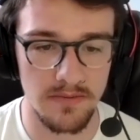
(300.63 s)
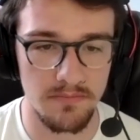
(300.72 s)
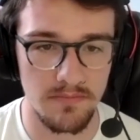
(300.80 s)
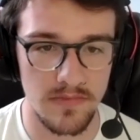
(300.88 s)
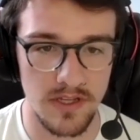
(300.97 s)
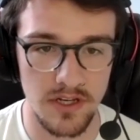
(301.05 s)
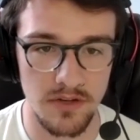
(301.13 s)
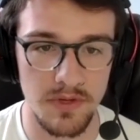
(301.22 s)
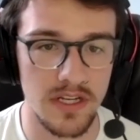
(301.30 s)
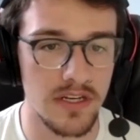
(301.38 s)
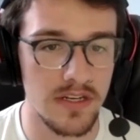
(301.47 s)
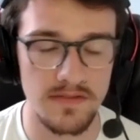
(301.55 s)
We
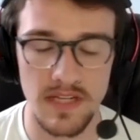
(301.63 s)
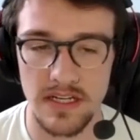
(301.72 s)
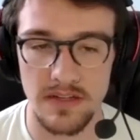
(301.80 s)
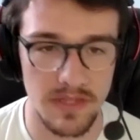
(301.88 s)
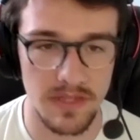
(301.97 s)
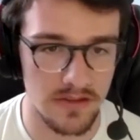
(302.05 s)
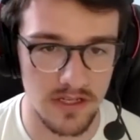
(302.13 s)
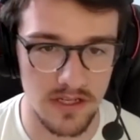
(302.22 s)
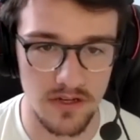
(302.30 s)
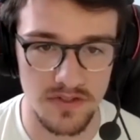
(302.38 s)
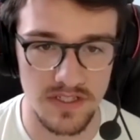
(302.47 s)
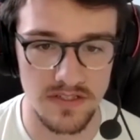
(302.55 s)
couldn't have done it without the
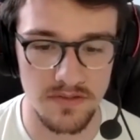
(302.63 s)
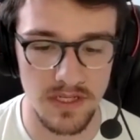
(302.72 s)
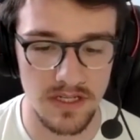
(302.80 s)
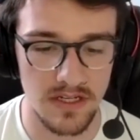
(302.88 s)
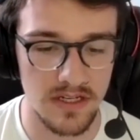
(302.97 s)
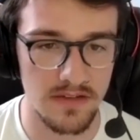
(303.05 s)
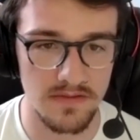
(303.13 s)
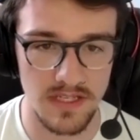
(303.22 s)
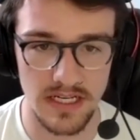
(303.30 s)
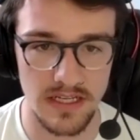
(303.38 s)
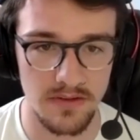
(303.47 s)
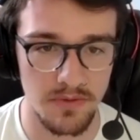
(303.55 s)
coaches. We couldn't have
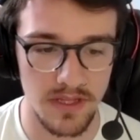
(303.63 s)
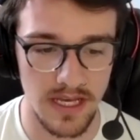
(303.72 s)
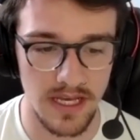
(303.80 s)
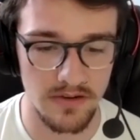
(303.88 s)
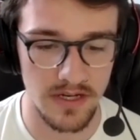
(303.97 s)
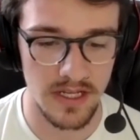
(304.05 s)
done it without